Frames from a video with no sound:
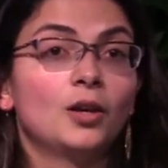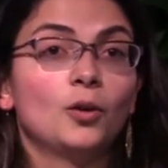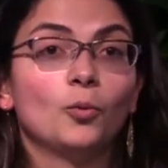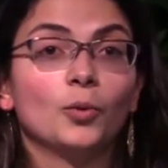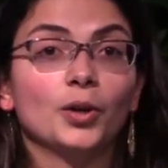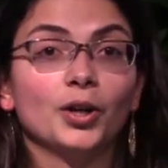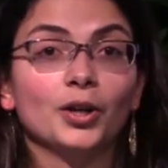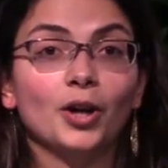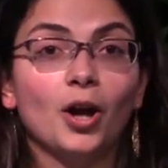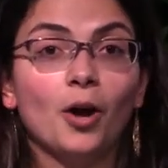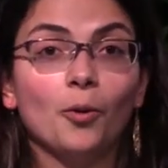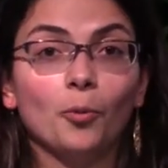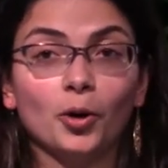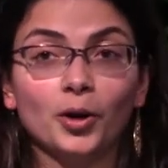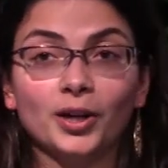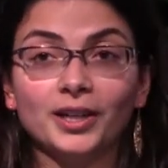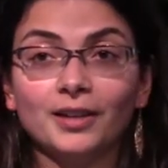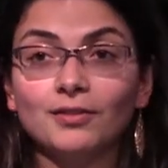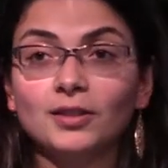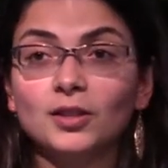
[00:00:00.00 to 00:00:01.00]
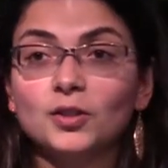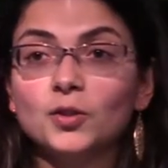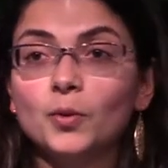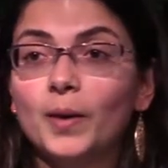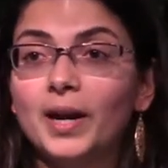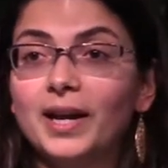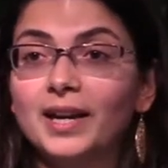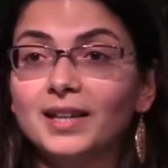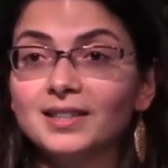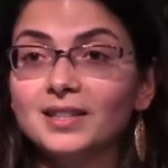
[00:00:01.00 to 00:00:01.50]
We're giving this
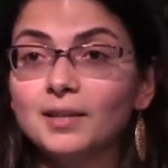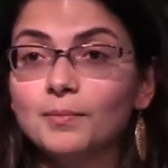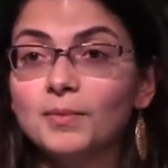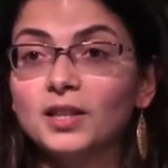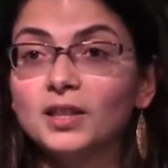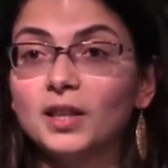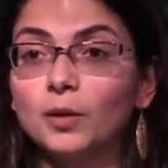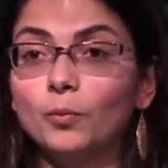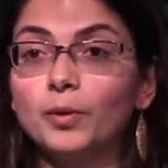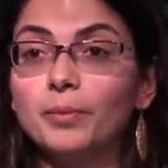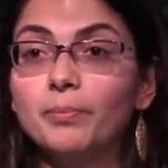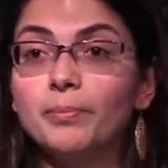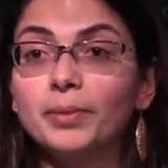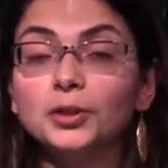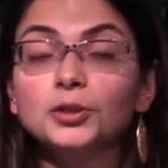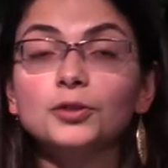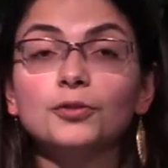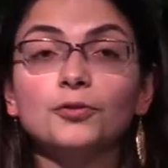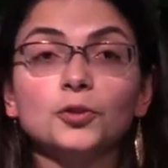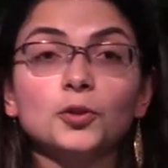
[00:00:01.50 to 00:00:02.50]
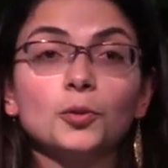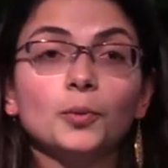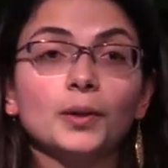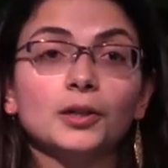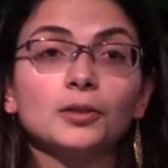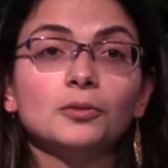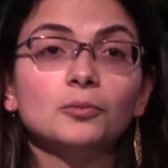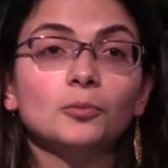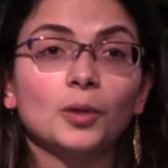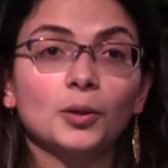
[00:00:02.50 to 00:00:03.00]
away. It's something that we built for
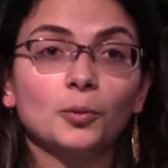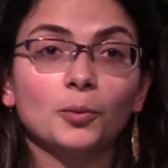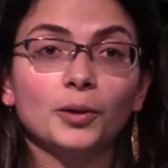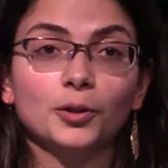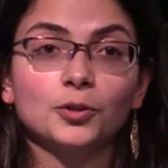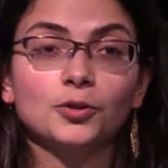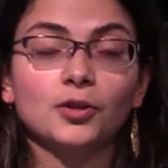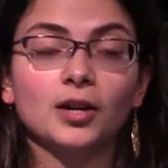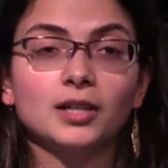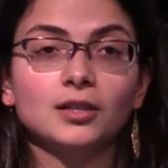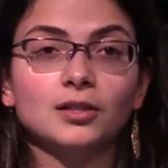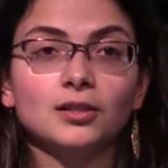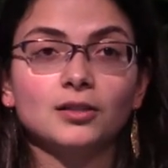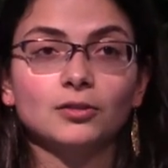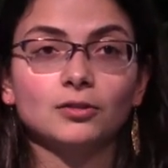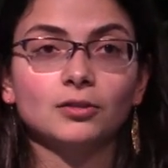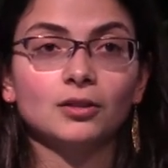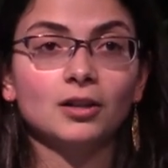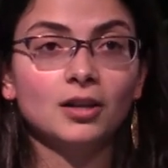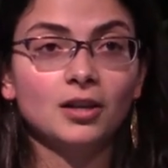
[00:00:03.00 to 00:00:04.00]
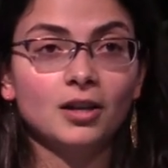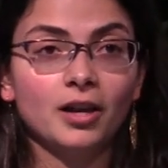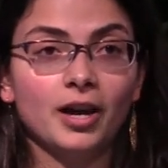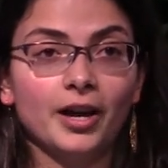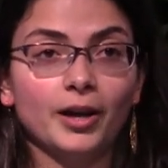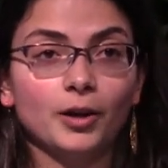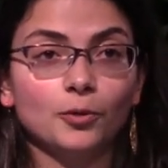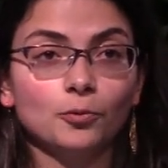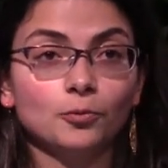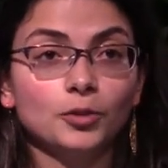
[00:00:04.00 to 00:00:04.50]
Twitter when we were trying to
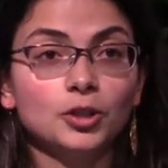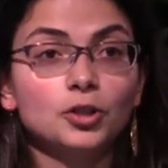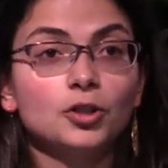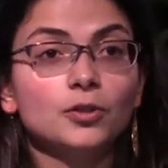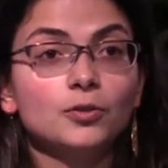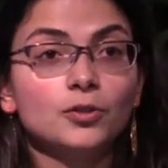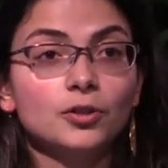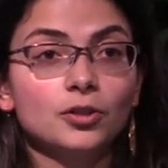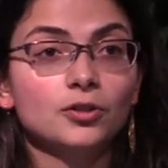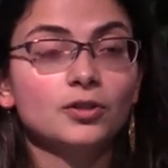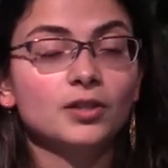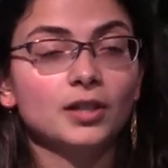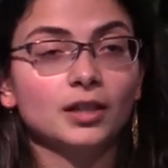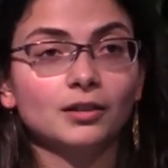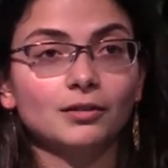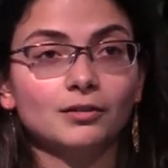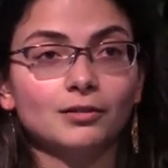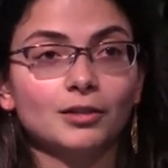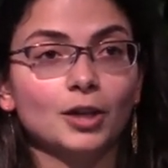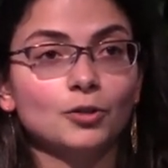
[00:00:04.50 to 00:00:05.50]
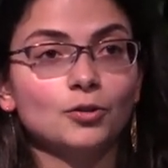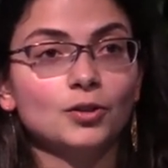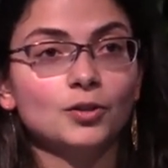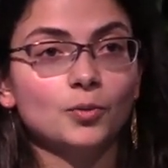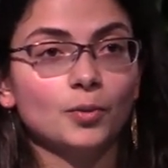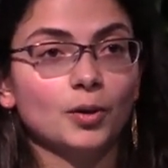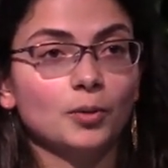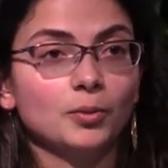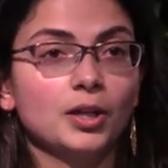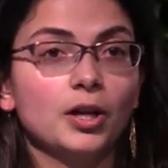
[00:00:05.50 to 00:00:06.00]
reach users in countries
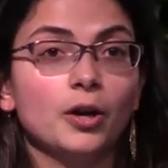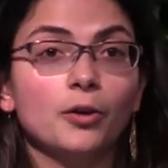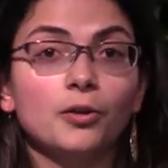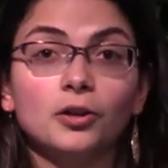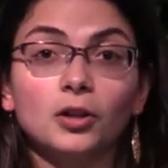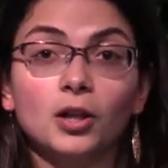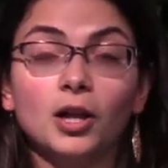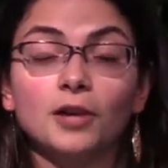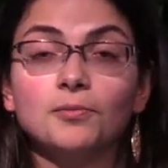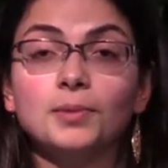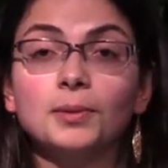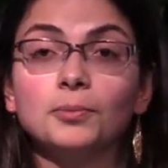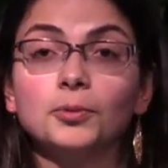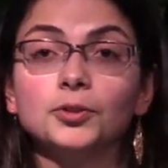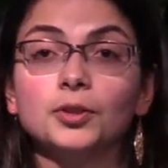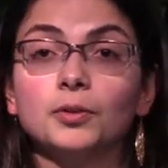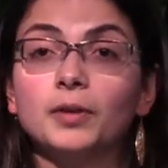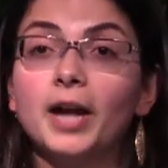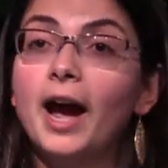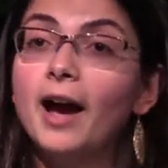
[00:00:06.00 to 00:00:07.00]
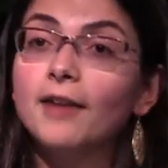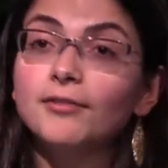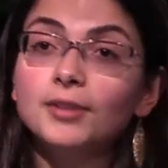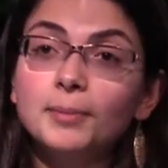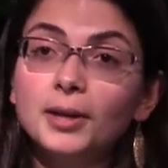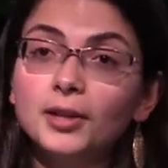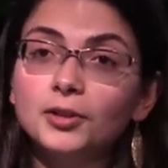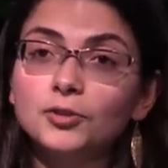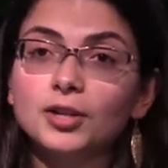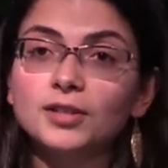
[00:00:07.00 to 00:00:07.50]
where we know that a lot of people don't have
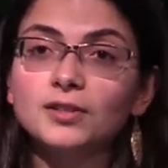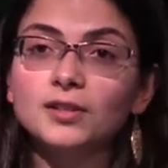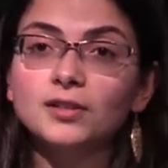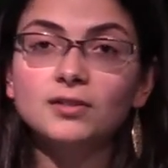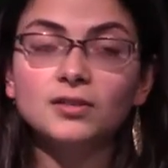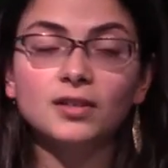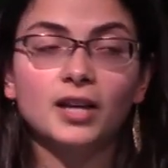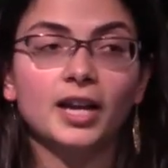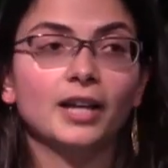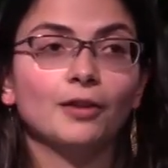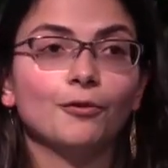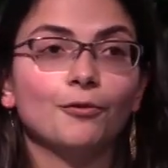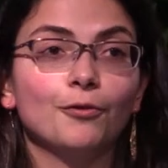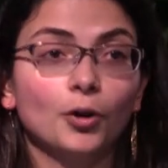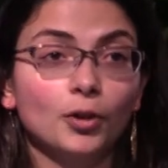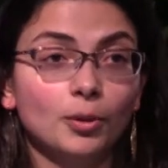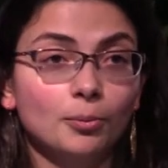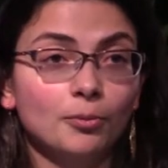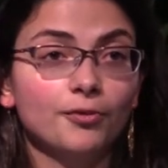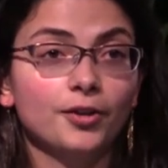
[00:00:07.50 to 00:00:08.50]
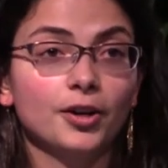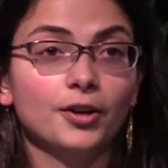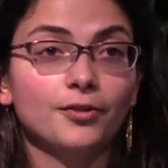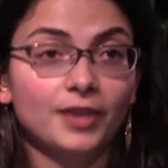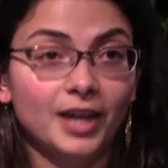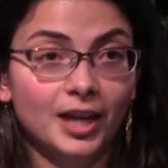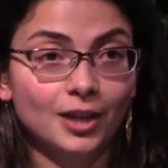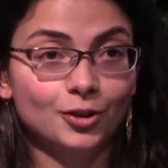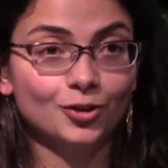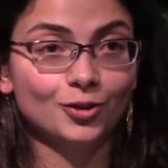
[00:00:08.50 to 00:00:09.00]
email addresses, and phone number
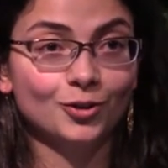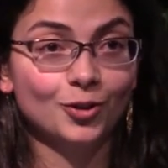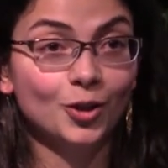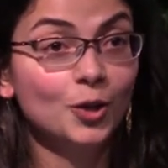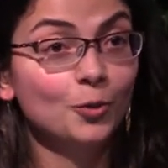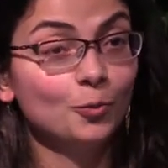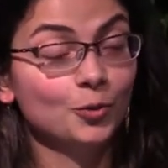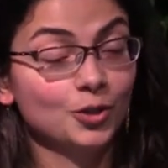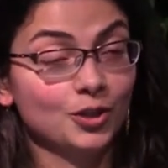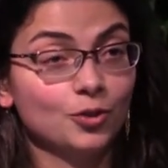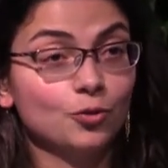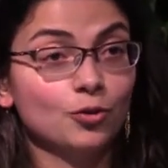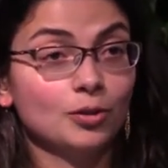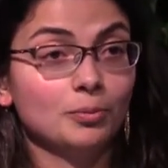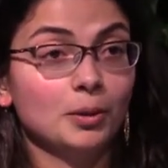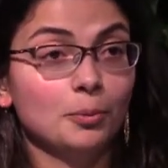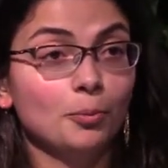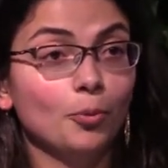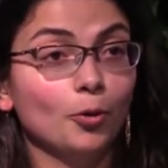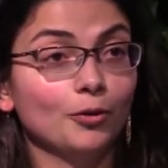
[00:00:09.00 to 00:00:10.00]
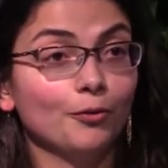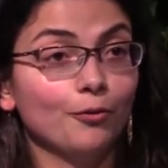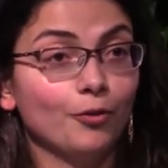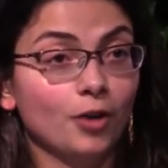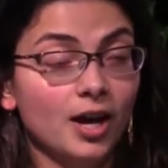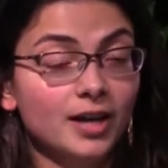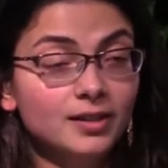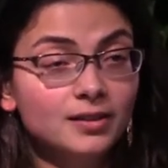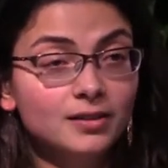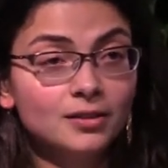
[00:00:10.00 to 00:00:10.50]
verification was extremely important for
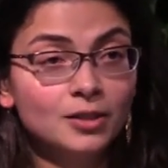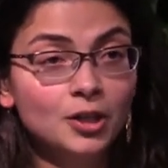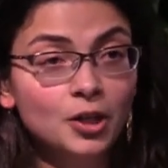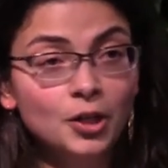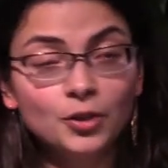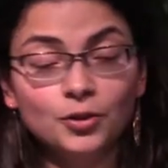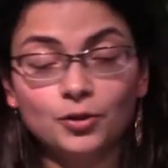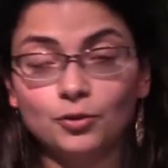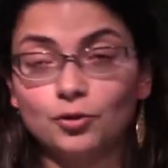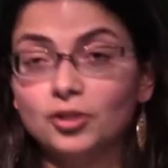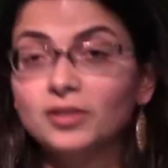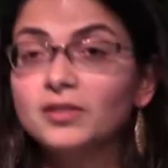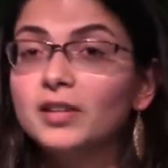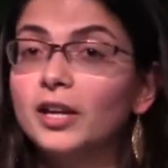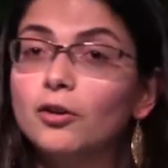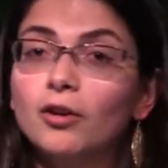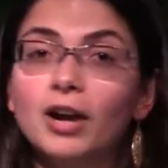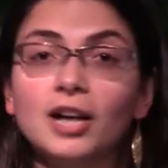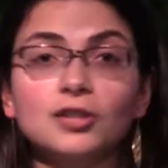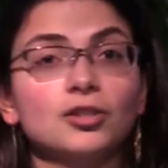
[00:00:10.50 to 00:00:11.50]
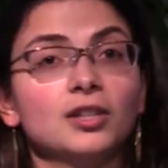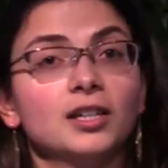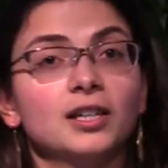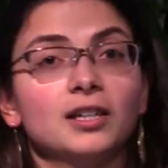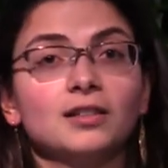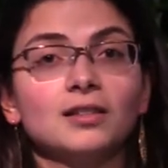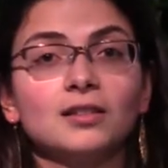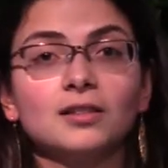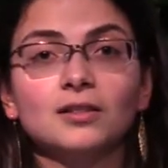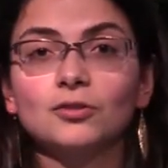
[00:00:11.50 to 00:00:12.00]
us. So just like
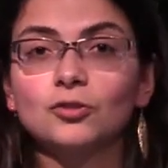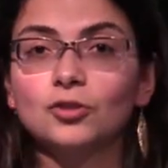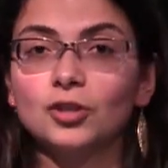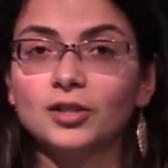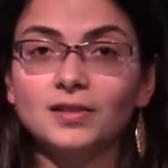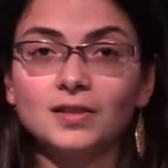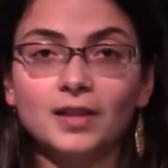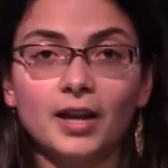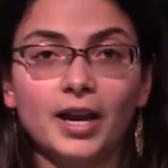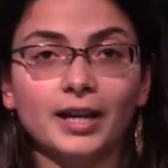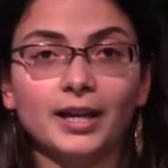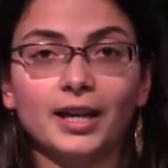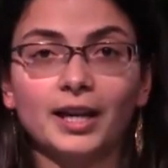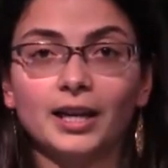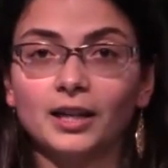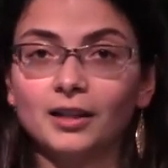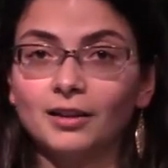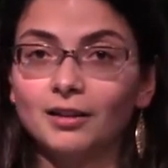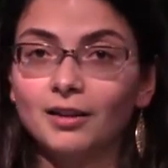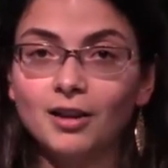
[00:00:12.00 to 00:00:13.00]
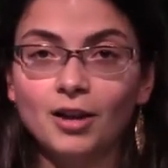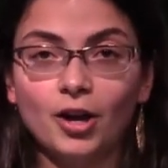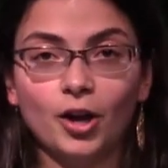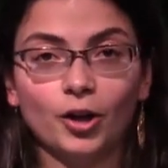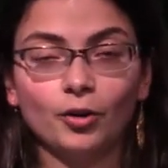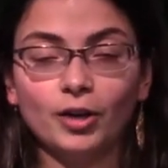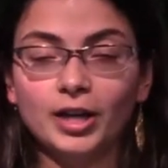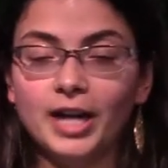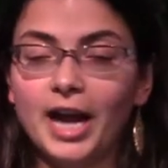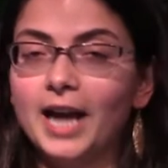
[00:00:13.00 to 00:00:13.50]
Crashlytics, just like getting a
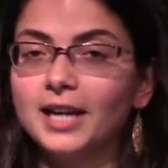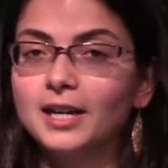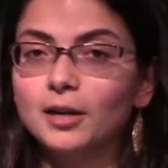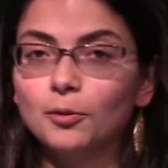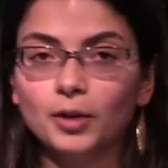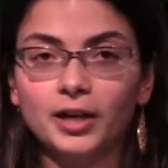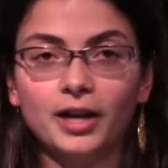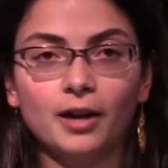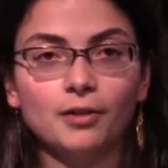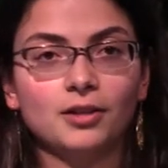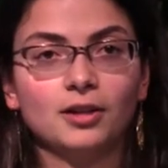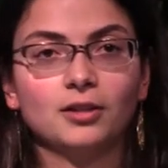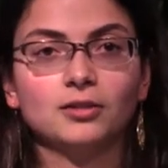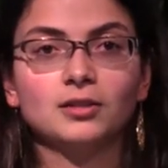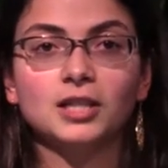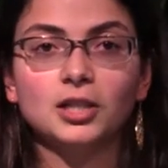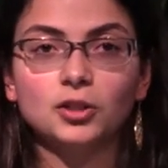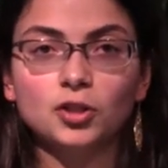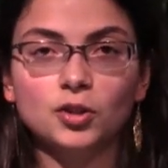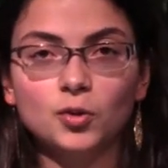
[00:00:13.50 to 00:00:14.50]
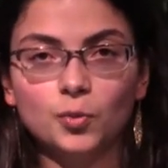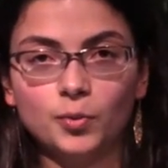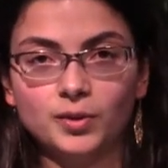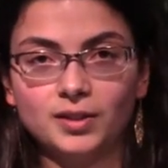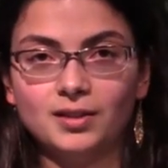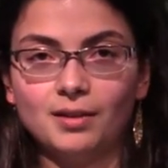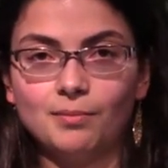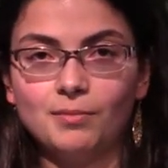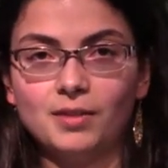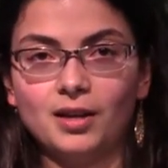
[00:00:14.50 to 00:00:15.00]
great ad network out there, Digits was
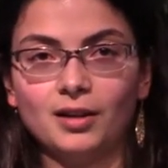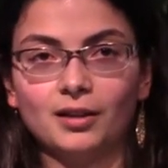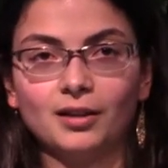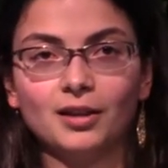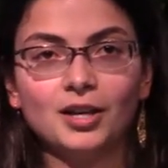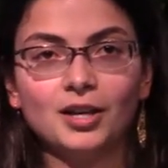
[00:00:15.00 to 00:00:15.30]
something